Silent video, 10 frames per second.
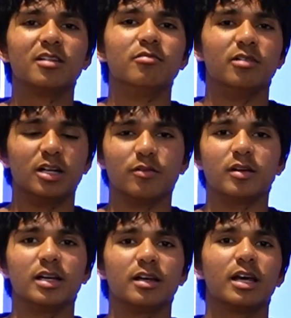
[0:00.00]
Really,
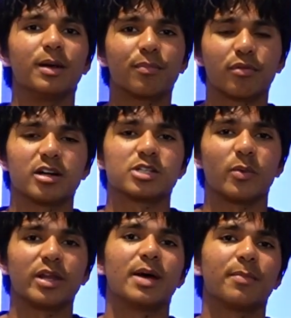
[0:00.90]
really impressed the
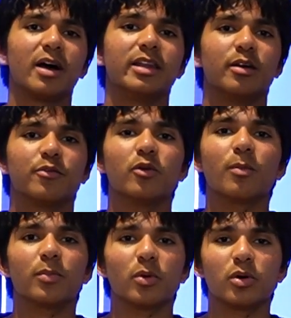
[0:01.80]
way they're playing their
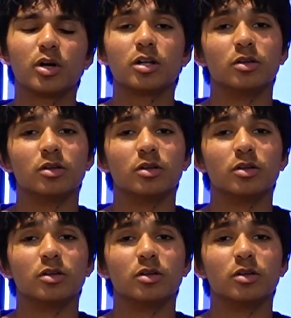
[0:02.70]
football.